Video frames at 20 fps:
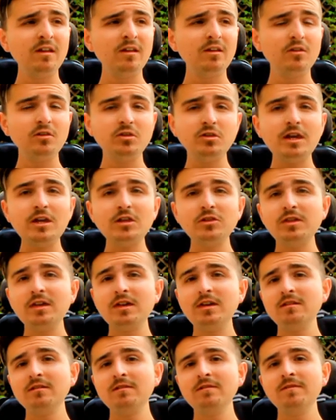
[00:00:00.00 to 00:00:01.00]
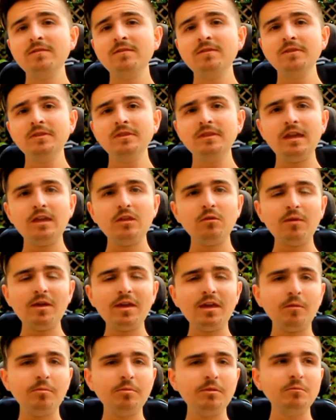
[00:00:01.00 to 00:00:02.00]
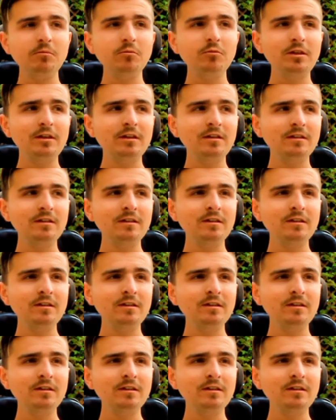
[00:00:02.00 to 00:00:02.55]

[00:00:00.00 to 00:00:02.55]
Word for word: could change that. How you wake up in the morning.